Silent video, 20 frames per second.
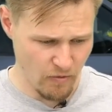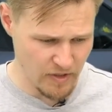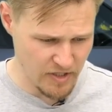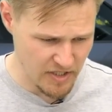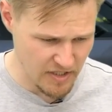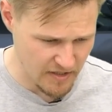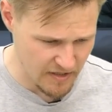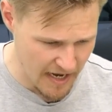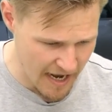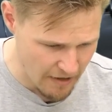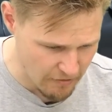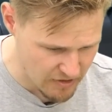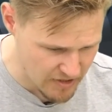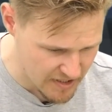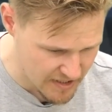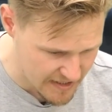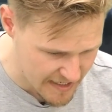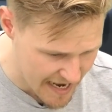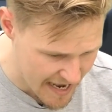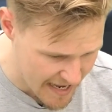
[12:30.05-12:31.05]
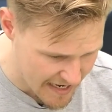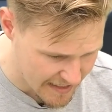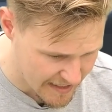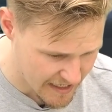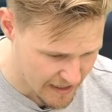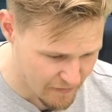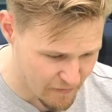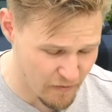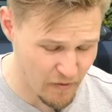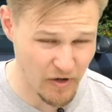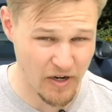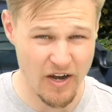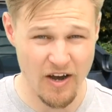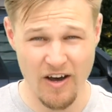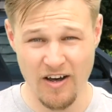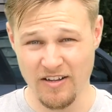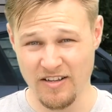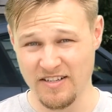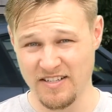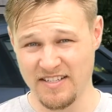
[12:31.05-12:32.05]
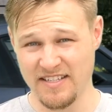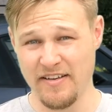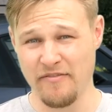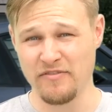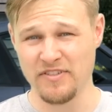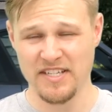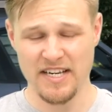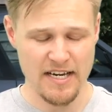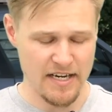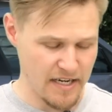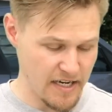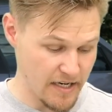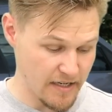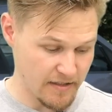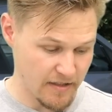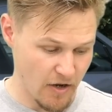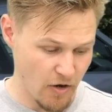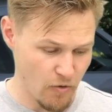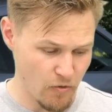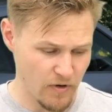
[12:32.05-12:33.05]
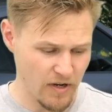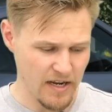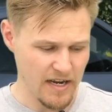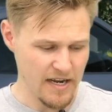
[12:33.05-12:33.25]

which is outstanding for a car that's 17 years old.